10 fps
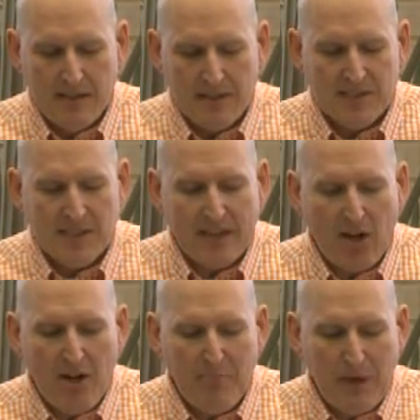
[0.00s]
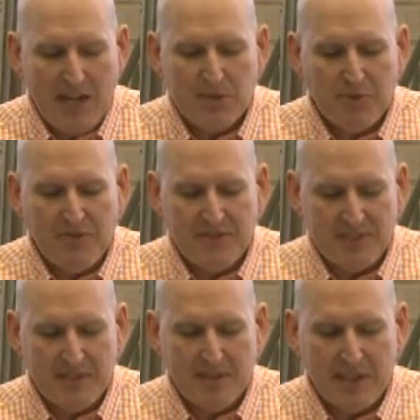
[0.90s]
and see that all possible
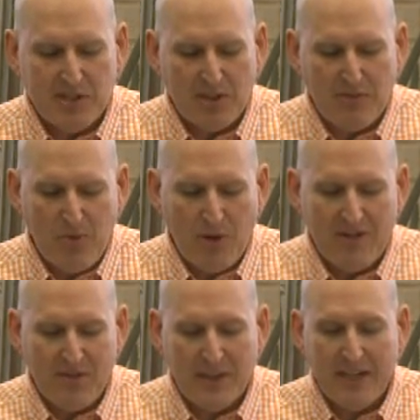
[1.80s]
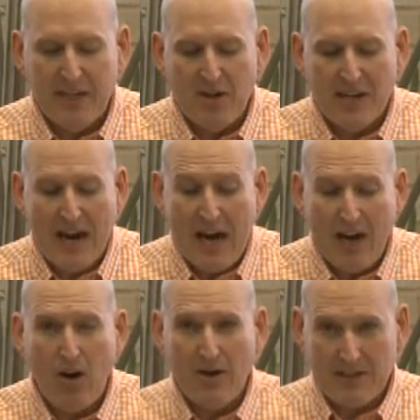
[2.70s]
facilities are afforded for getting our
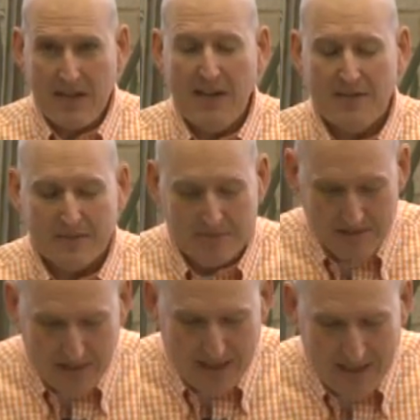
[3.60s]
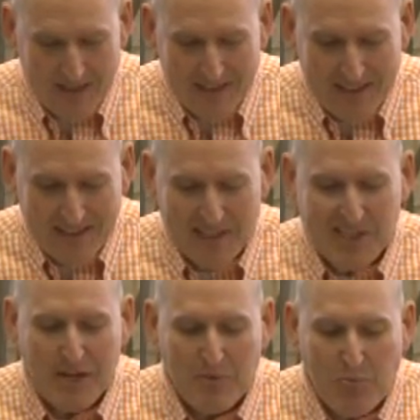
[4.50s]
cotton. It is
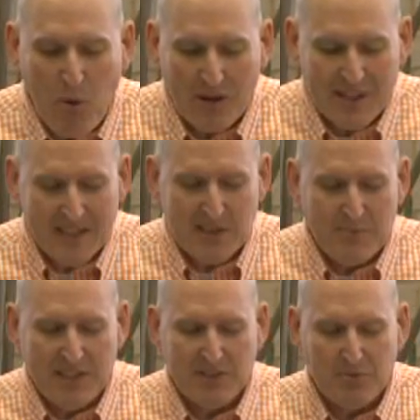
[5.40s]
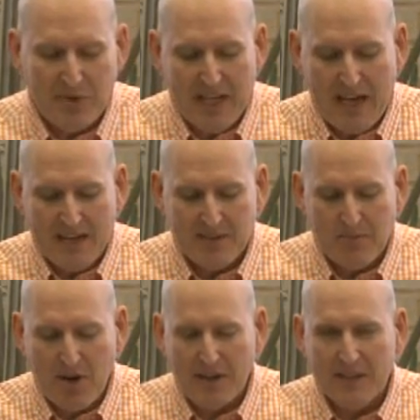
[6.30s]
deemed important to get as much as we can to
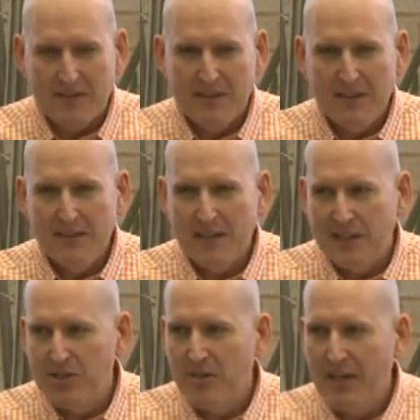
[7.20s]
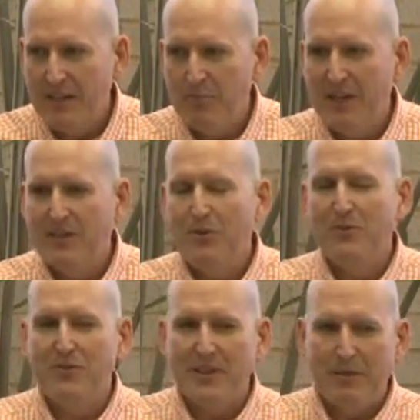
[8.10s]
market, and it's okay to pay
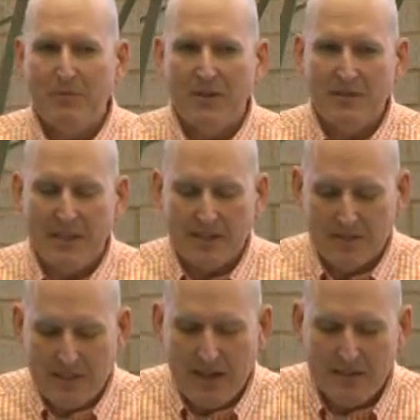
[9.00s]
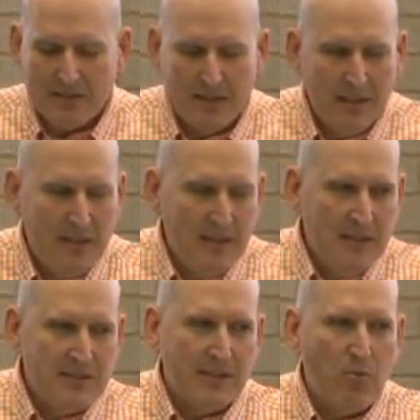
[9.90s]
gold for that cotton."
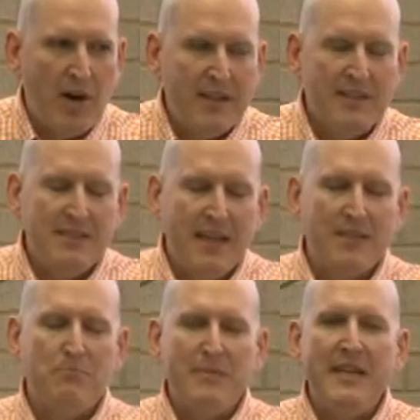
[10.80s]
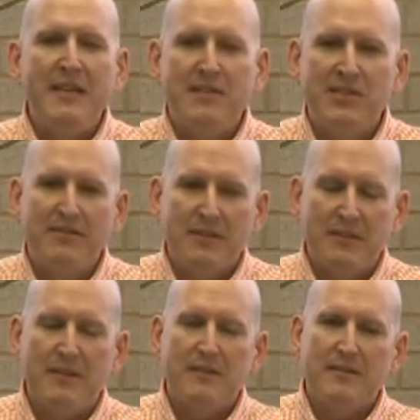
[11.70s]
So they wanted to take the means of the